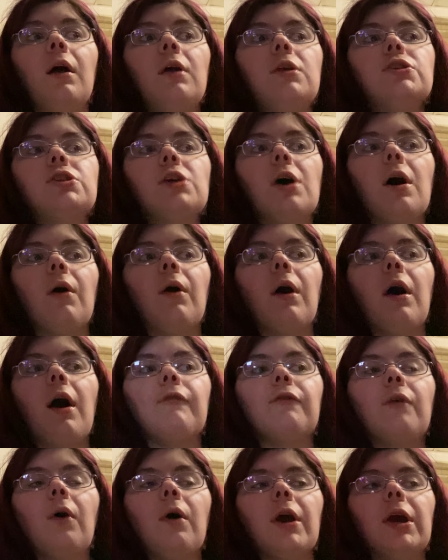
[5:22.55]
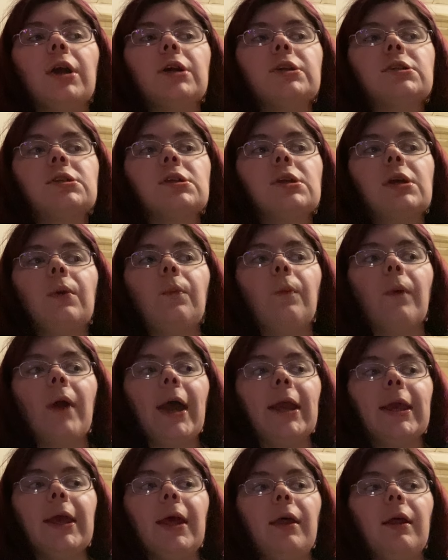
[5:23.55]
So, of course, when
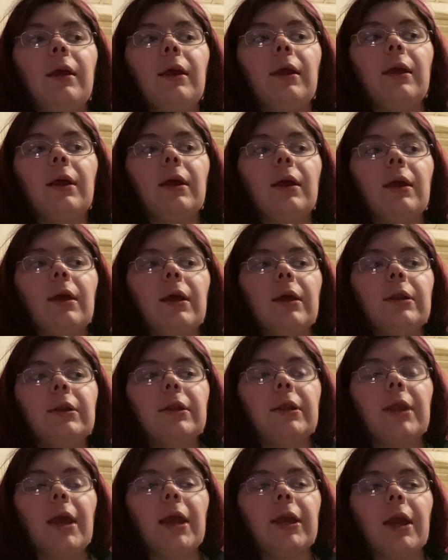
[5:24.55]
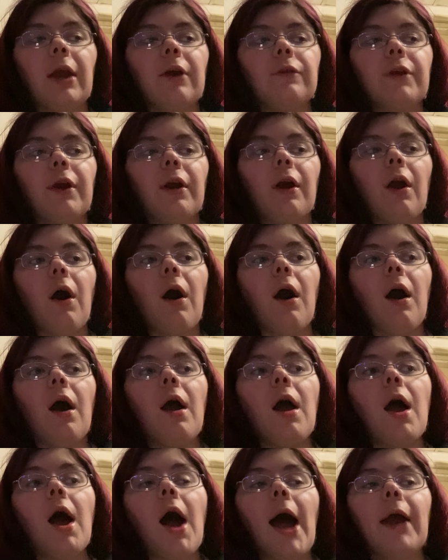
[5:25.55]
I get into the daycare, there,
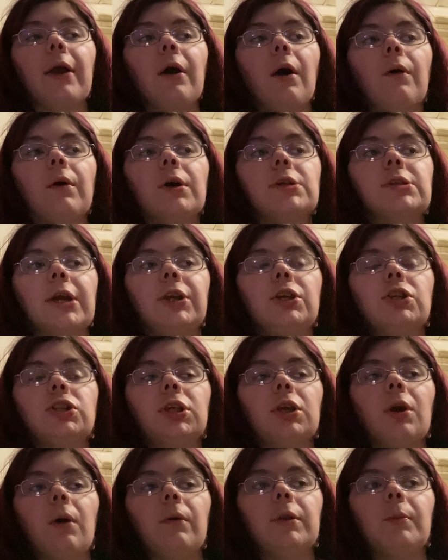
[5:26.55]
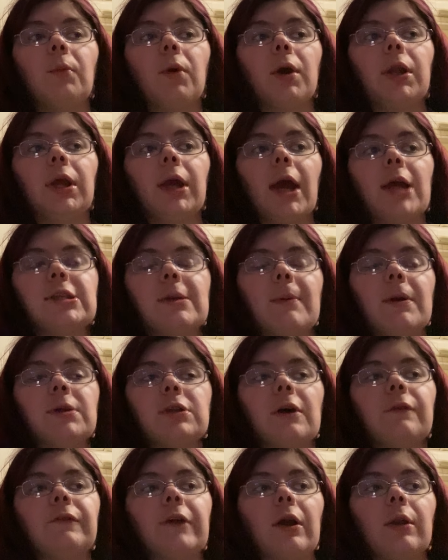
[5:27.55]
I go, because I usually go in the morning, I set my
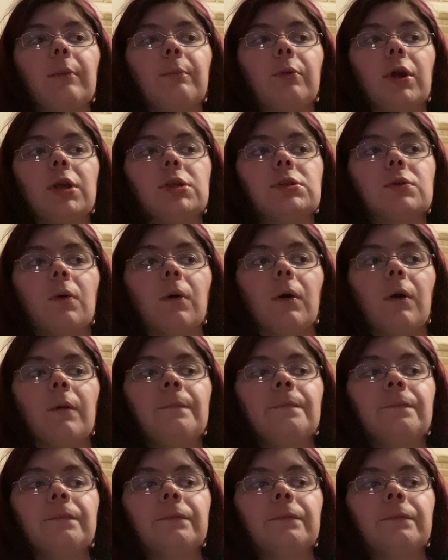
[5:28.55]
stuff down in preschool,